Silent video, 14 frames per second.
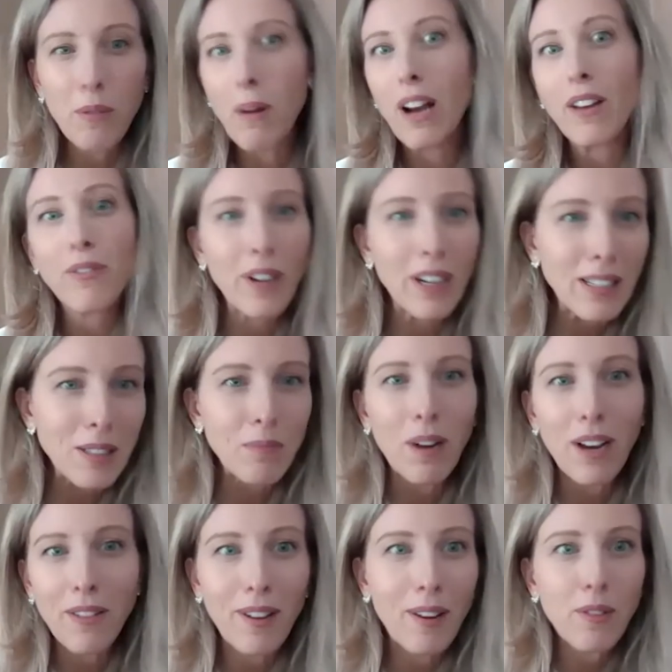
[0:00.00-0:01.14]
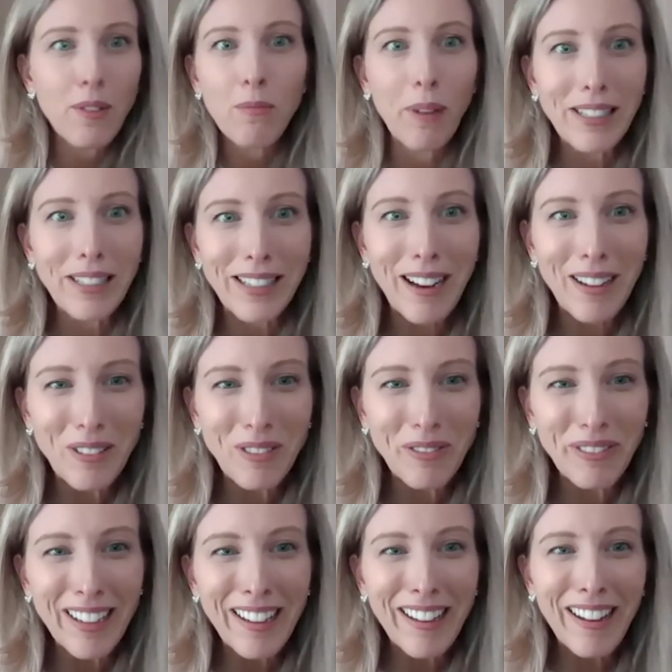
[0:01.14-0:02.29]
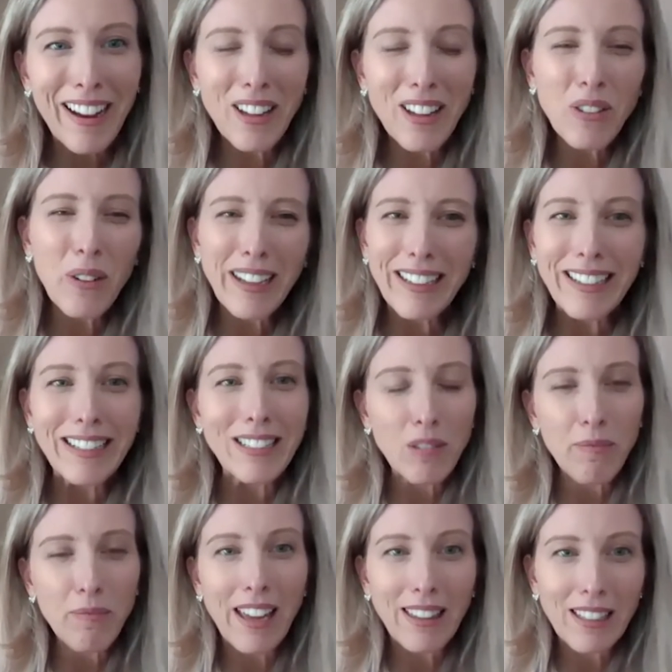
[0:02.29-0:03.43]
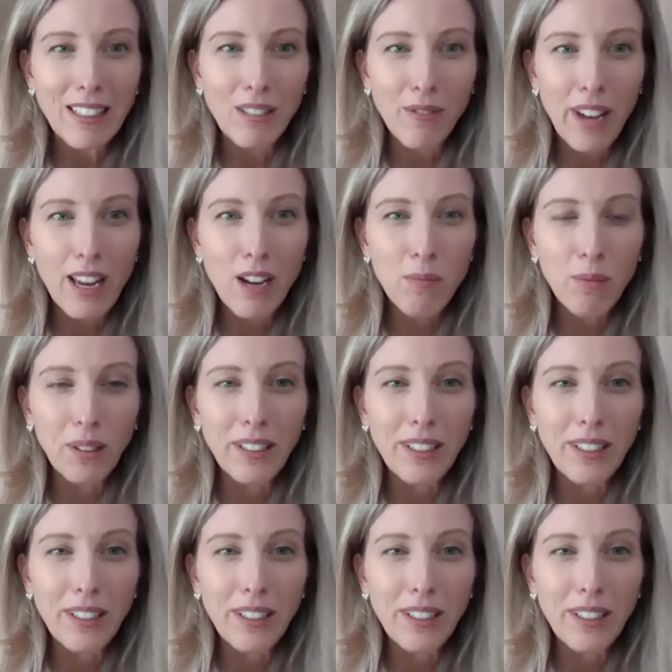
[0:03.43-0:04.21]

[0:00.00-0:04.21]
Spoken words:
my friends and my family, for myself, I thought I need to make this available.